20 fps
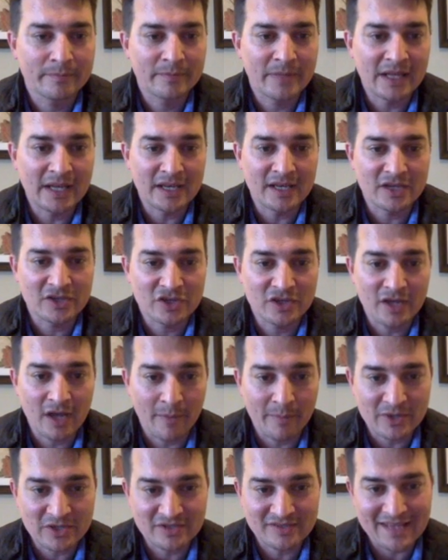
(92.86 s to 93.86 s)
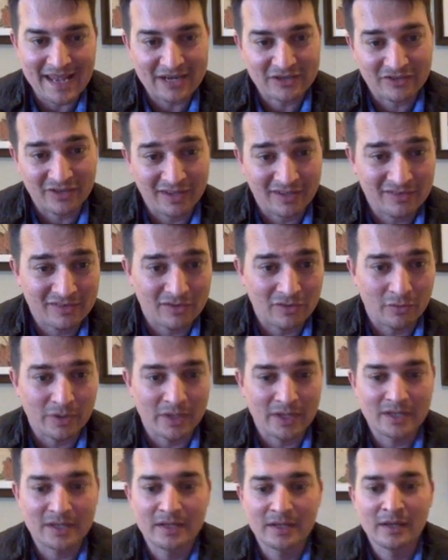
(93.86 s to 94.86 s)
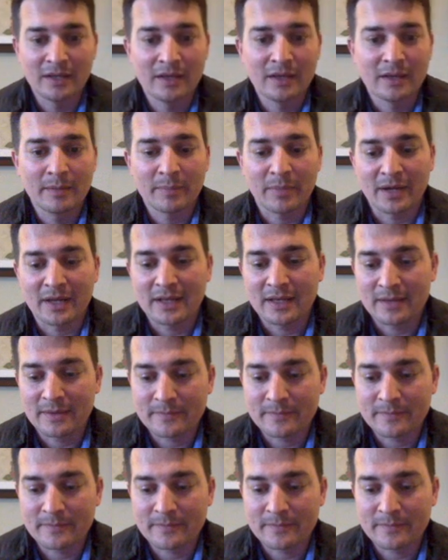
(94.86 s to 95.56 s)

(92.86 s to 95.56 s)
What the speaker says: in addition to how much is actually extorted. But